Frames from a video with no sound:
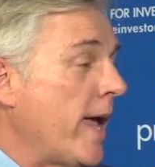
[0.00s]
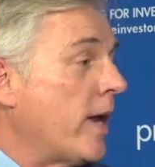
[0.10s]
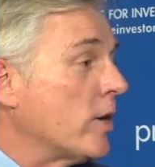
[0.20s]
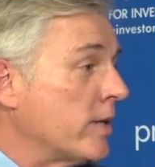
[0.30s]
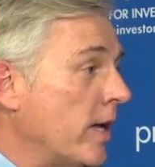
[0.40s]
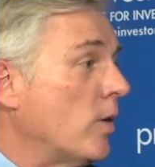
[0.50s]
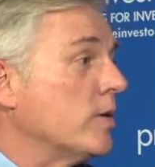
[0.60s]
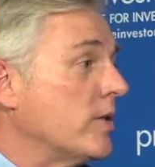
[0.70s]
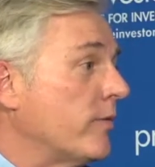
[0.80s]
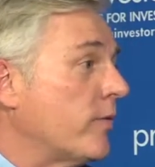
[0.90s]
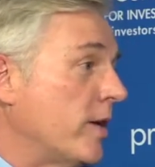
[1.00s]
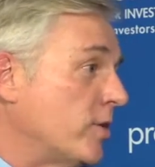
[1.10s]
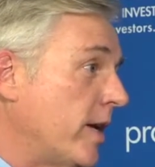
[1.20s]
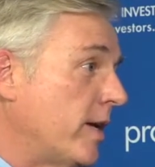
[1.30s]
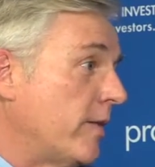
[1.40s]
And Artelo is
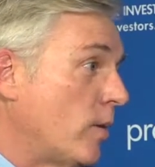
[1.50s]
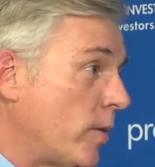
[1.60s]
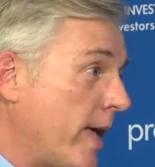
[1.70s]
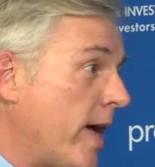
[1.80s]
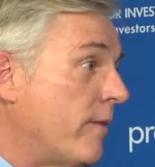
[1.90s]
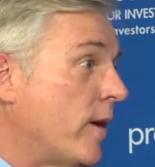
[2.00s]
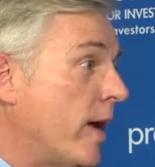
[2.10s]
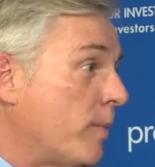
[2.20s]
differentiated in that we have